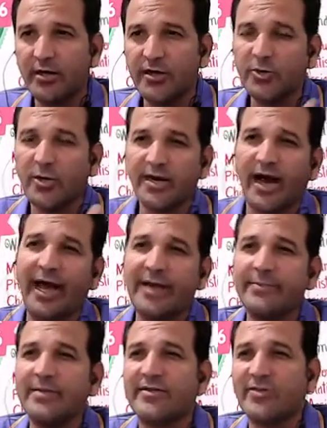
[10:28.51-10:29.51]
You can hire
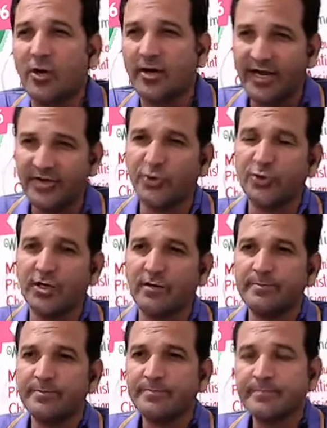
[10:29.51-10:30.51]
me as an online tutor,
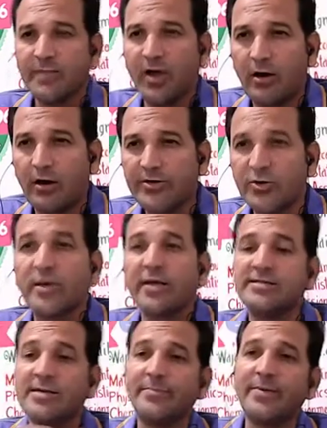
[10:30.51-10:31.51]
or you can
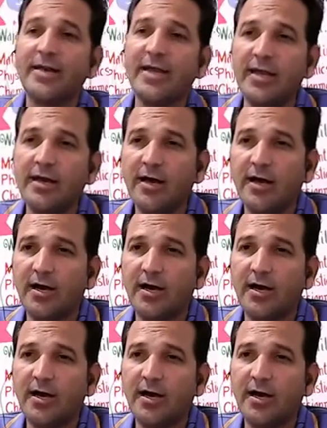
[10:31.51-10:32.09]
simply